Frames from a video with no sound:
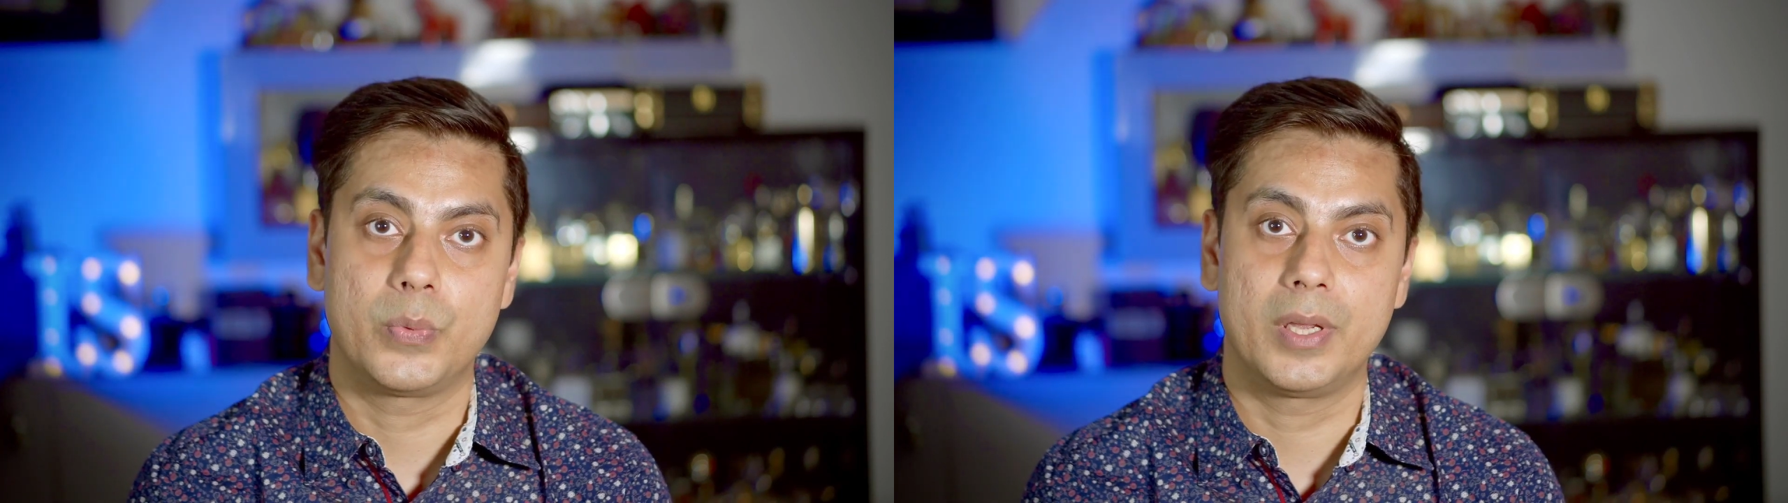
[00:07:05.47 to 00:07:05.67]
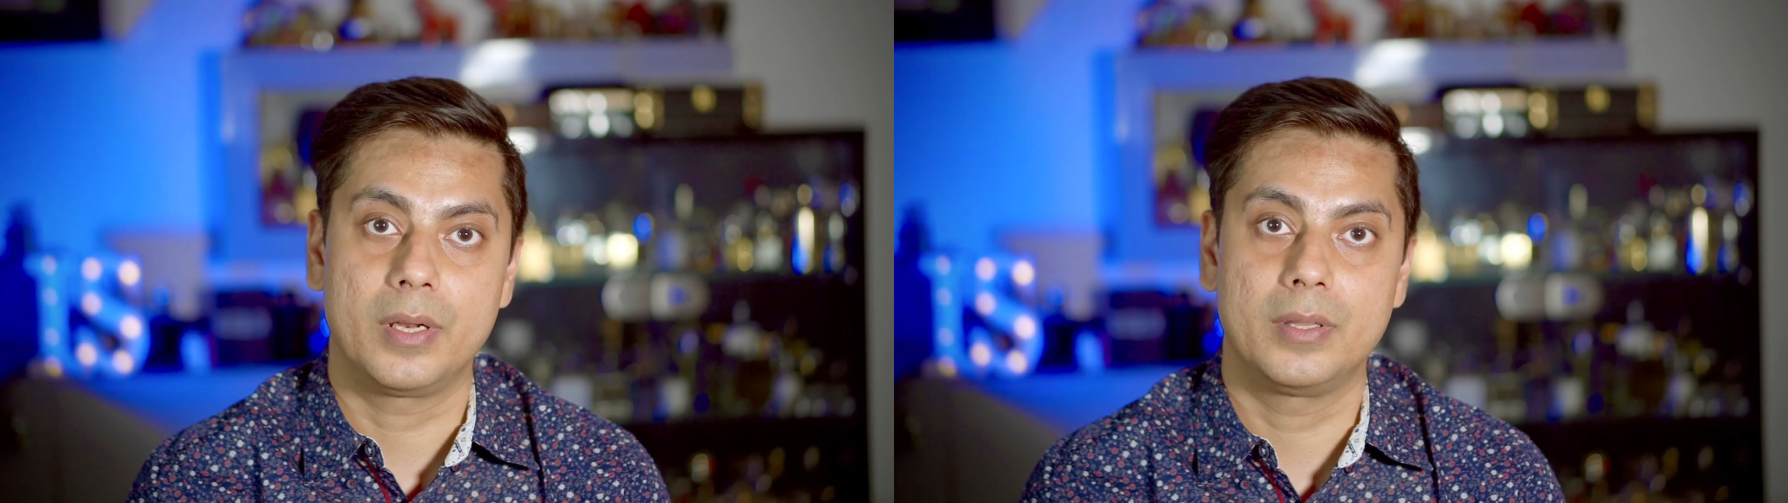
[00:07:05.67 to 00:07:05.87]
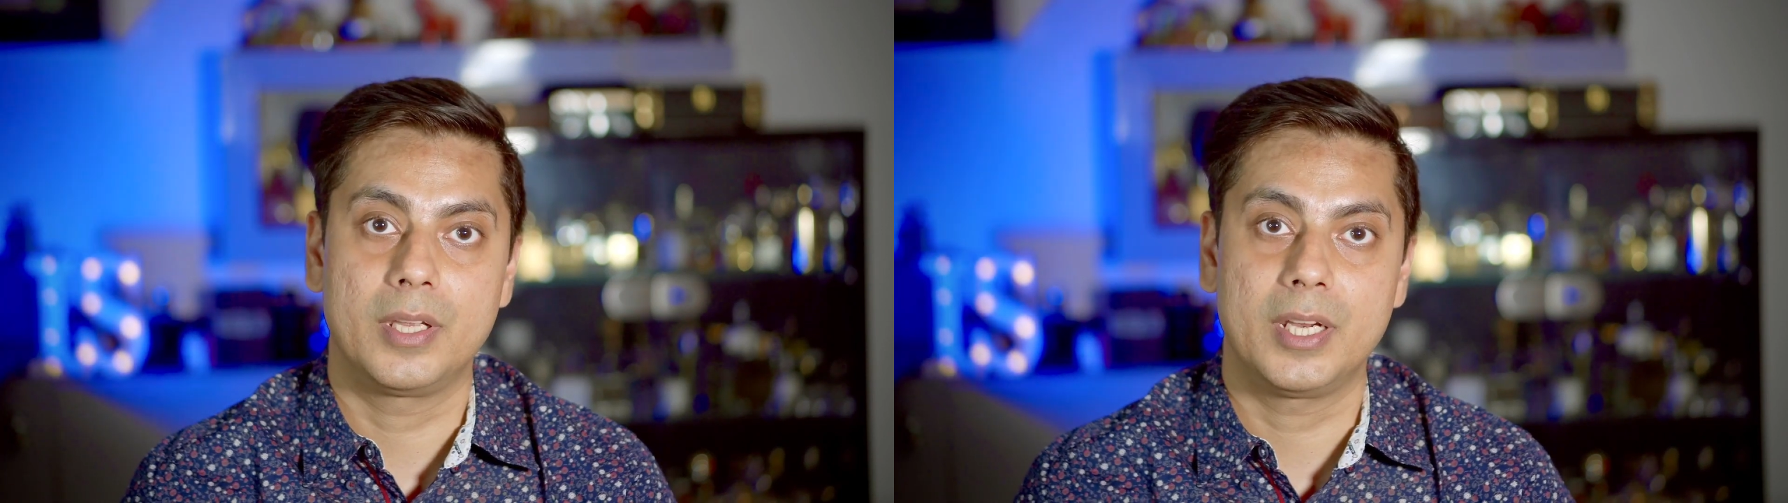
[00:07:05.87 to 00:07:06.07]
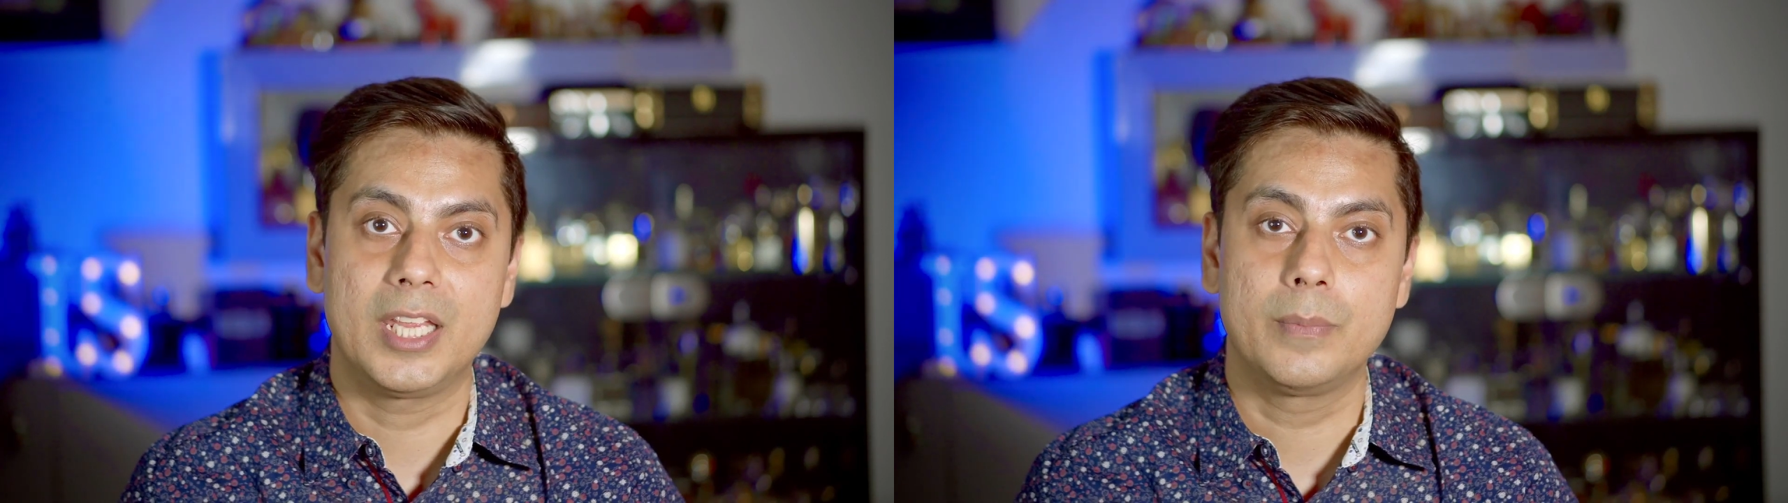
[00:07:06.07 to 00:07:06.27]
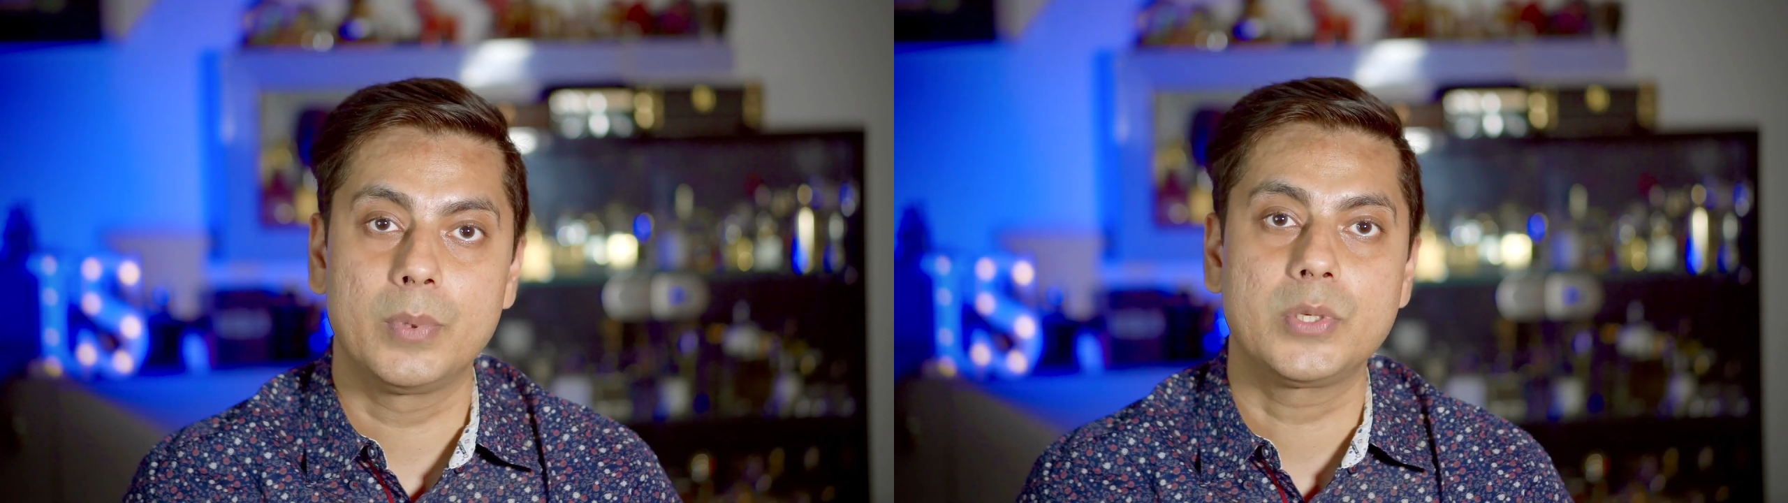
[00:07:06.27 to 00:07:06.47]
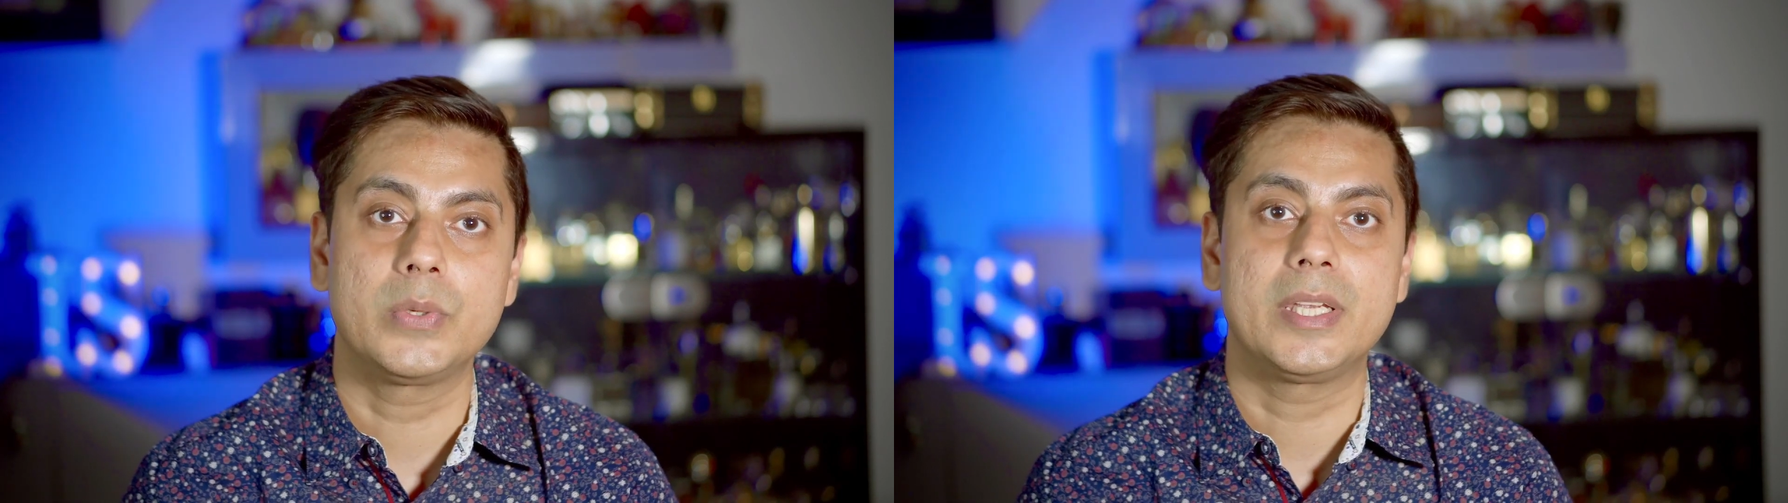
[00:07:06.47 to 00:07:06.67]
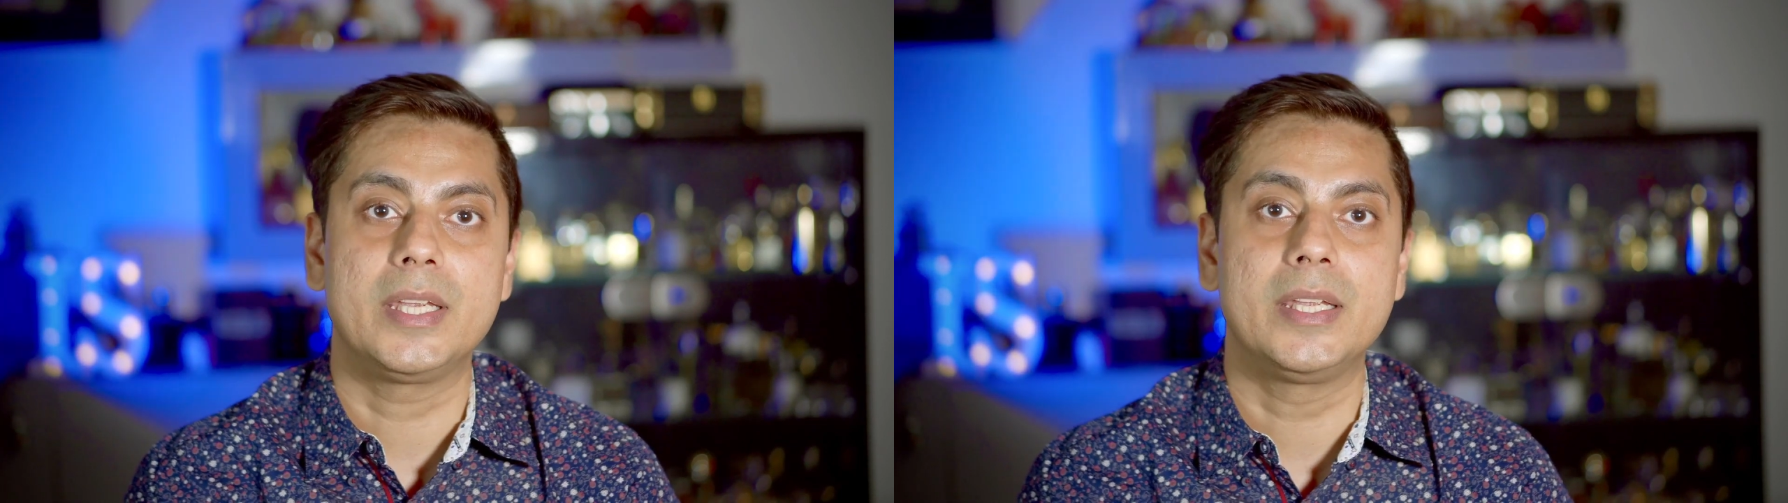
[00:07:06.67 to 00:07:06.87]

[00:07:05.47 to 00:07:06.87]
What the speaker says: where they're able to